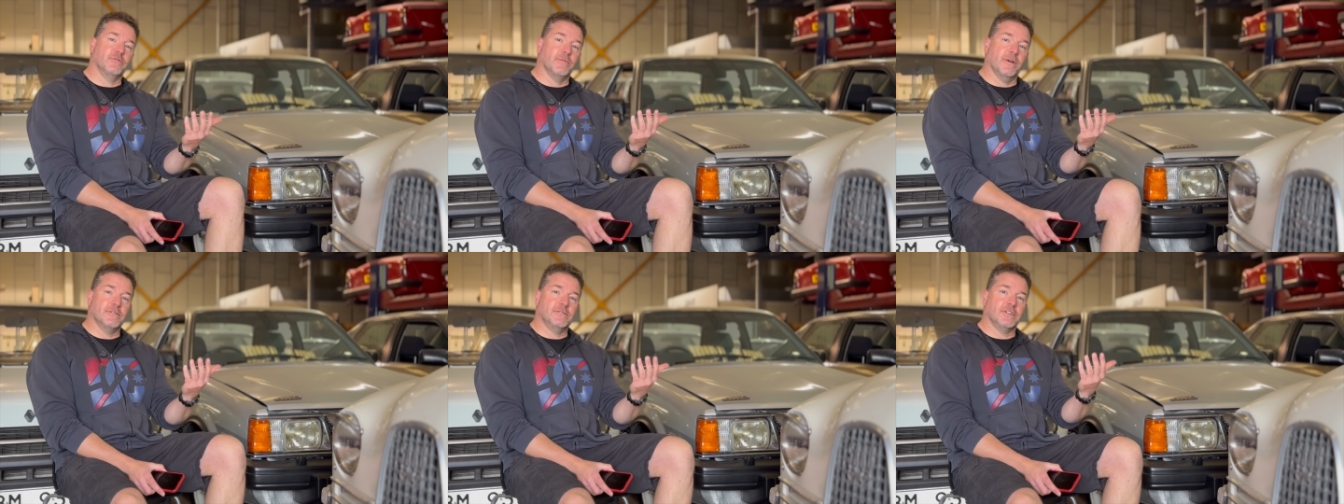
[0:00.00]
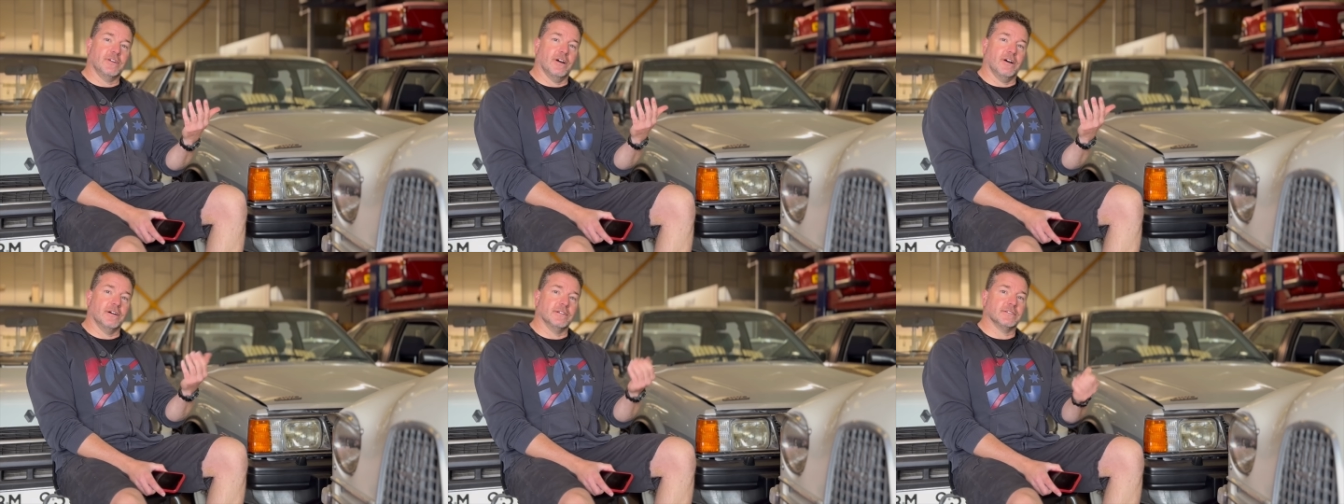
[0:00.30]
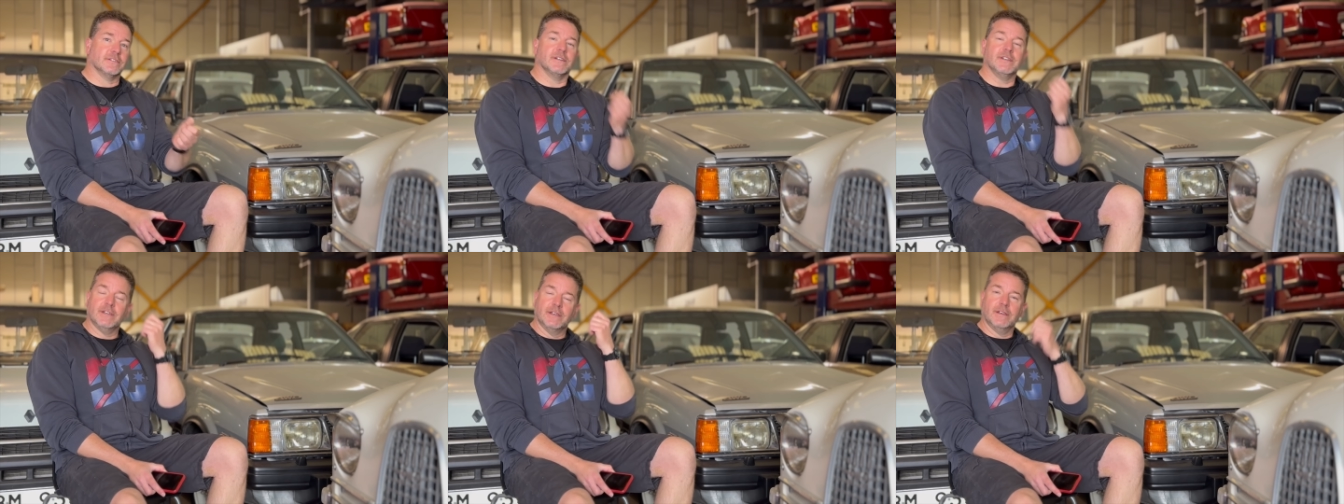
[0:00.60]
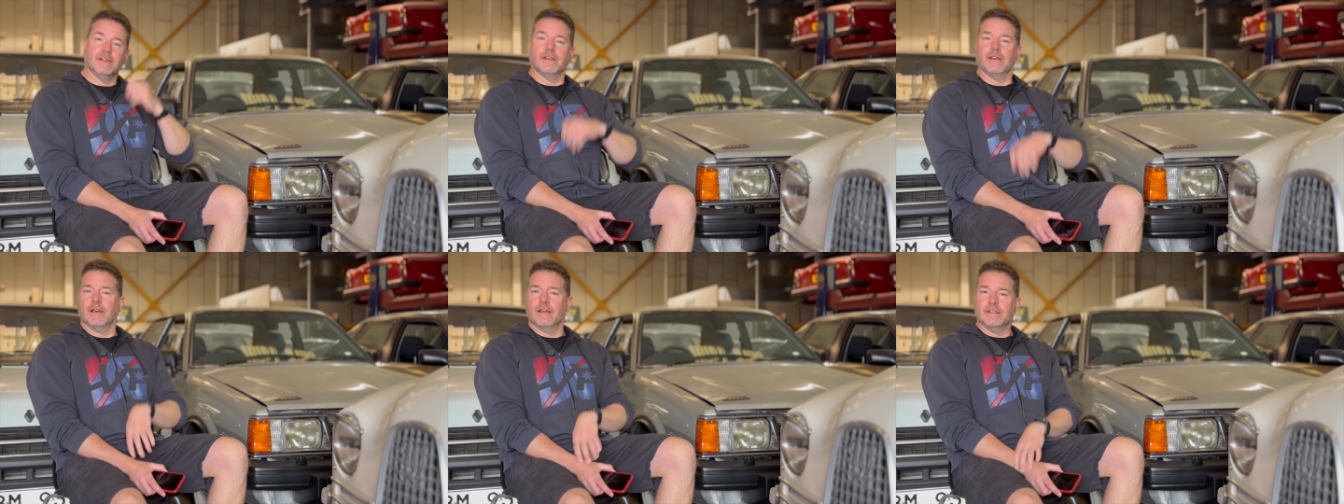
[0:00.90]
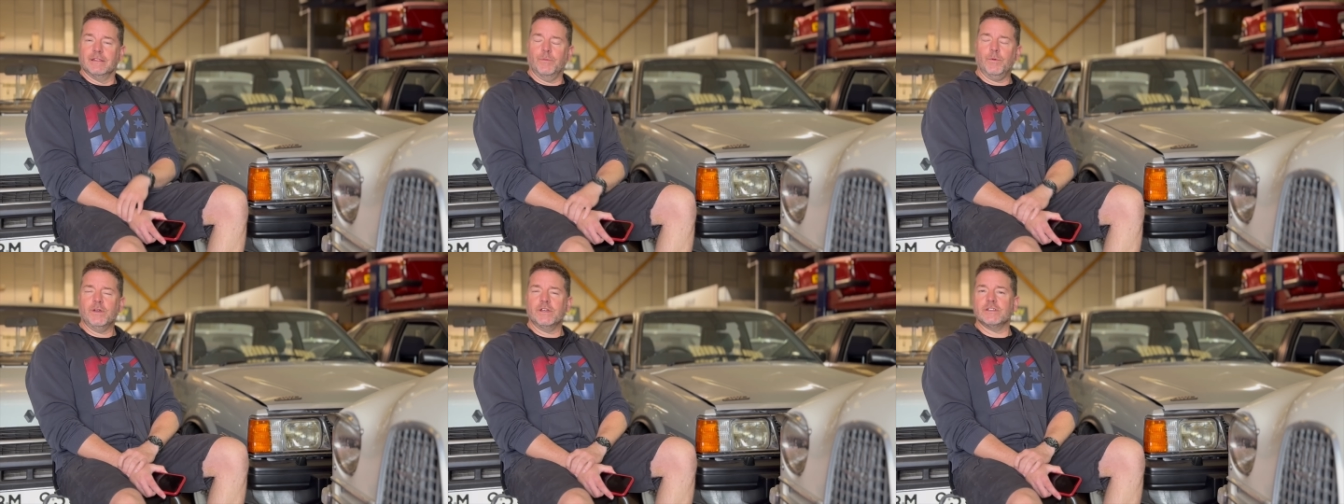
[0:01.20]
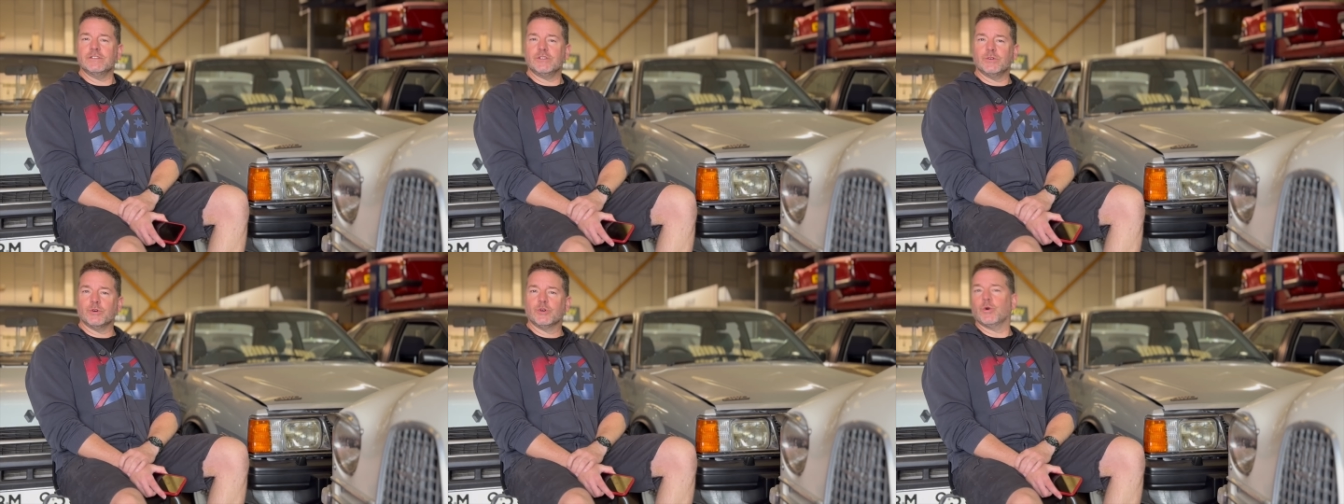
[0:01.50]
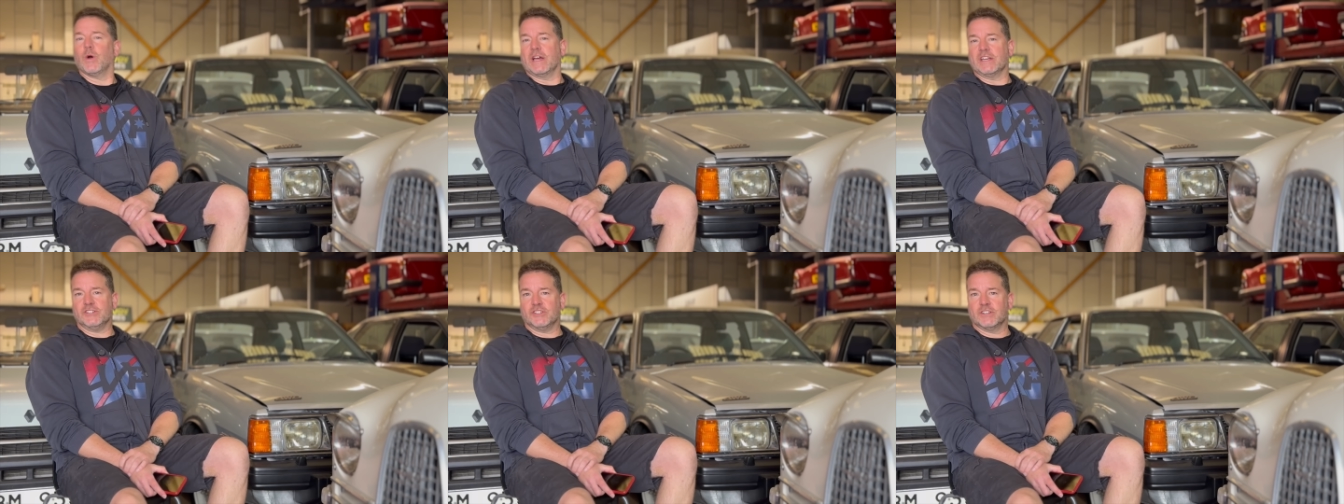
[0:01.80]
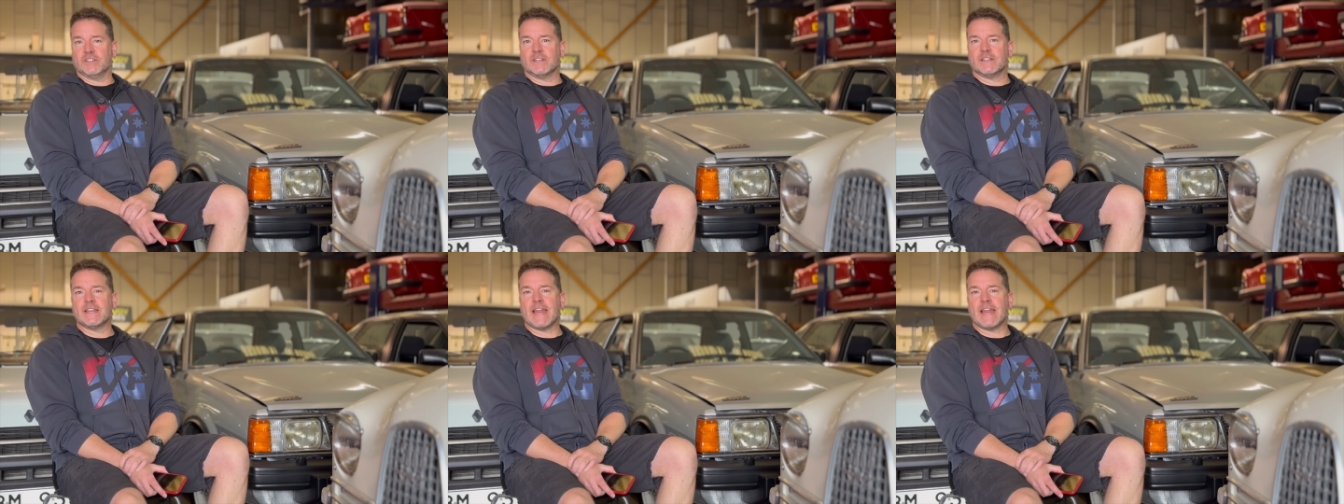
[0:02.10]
motor cars that we're going to do a question and